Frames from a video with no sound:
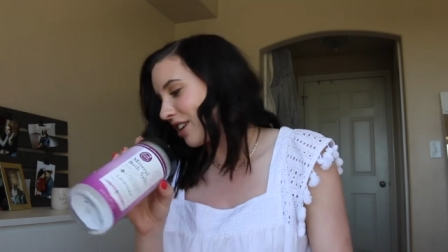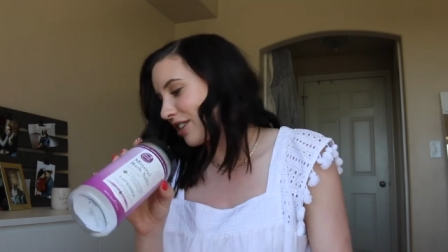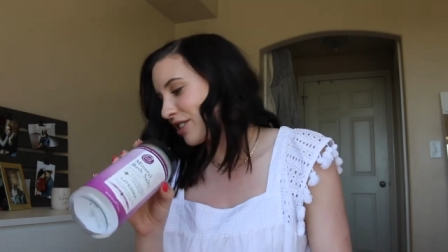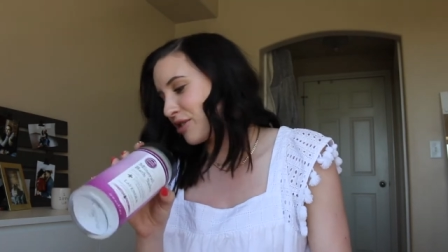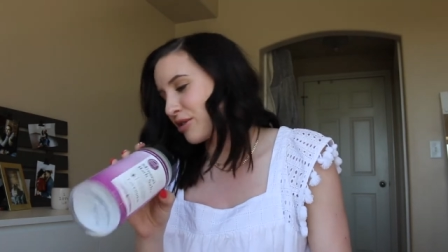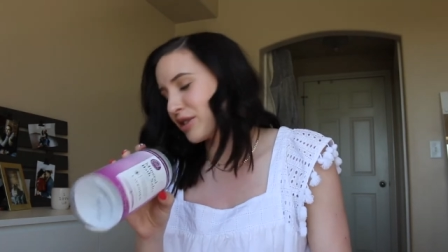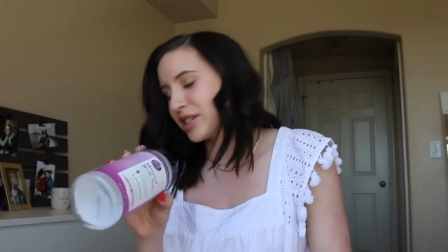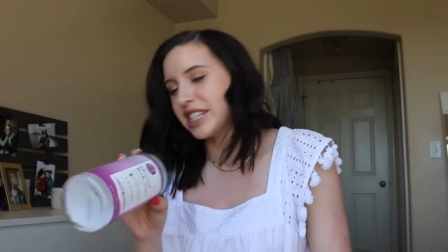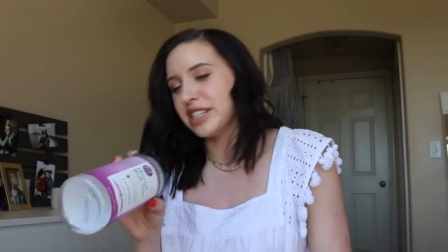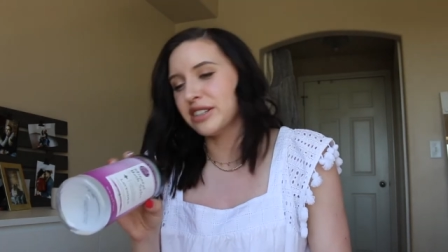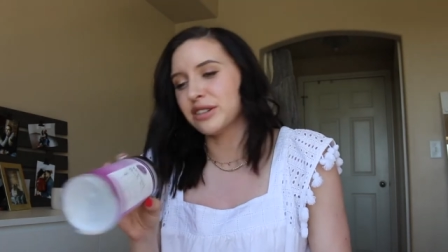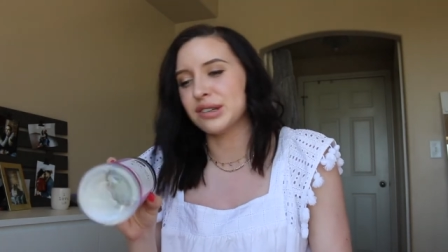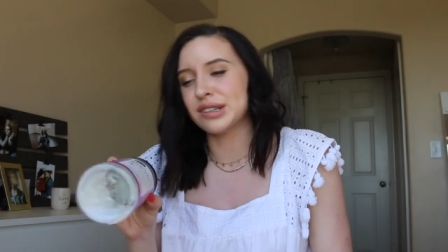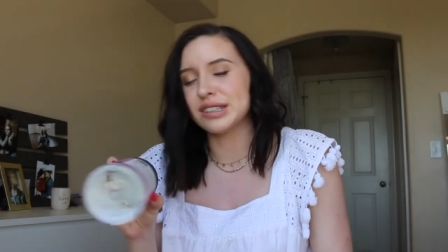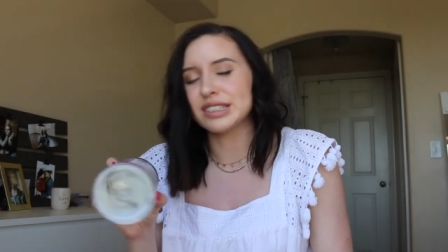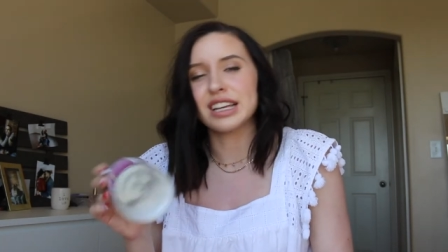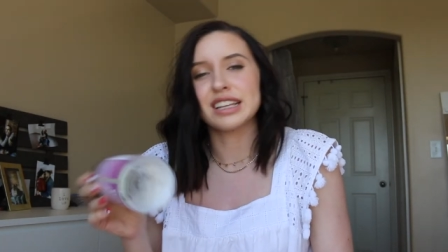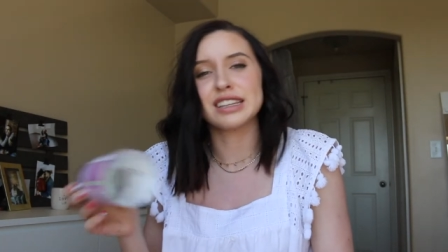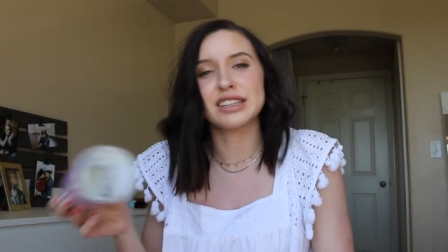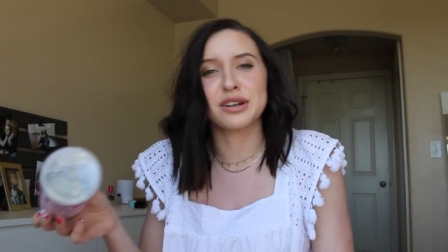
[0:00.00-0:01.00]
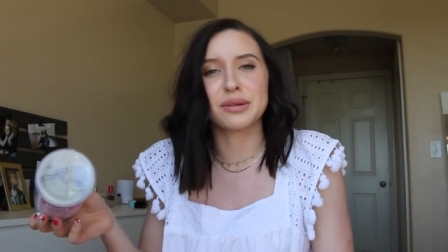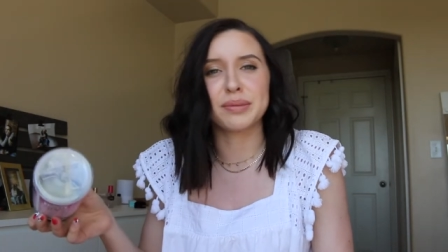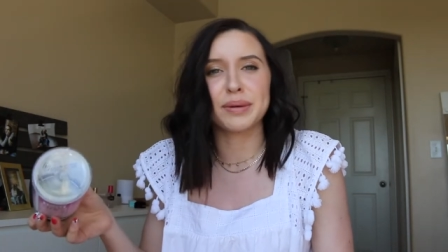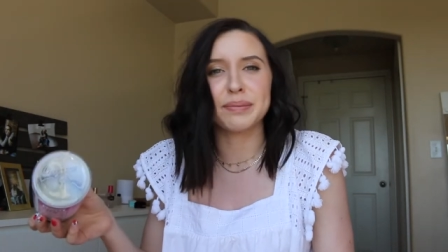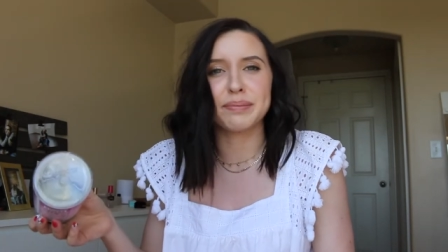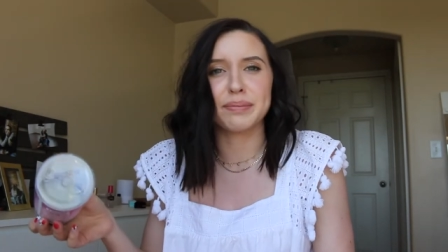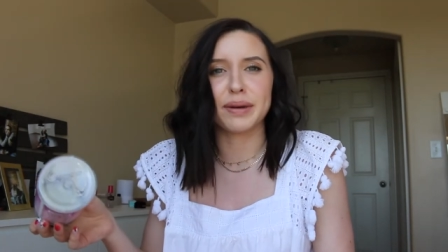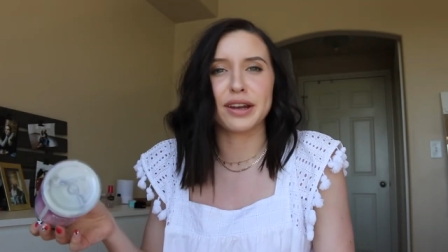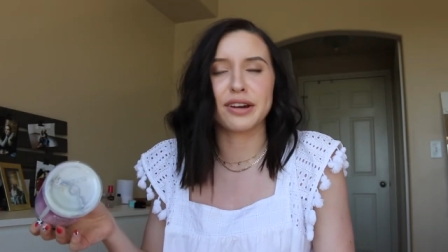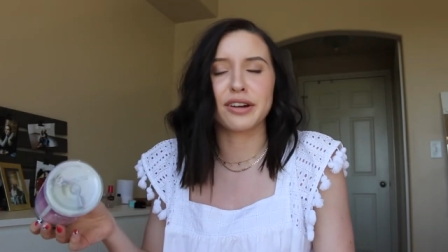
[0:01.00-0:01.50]
Dr. Teal's a little
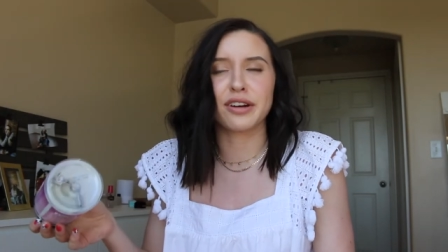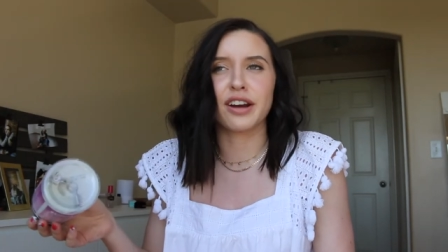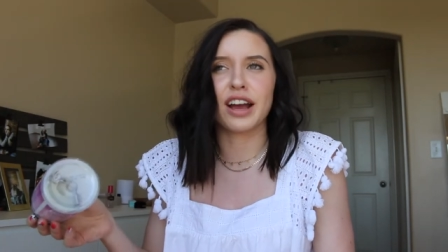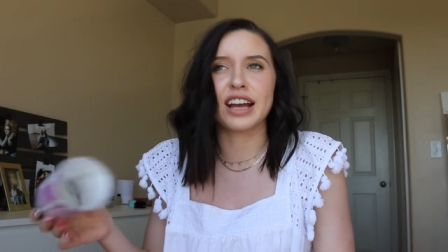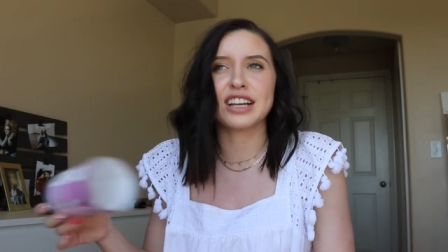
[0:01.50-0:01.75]
bit better.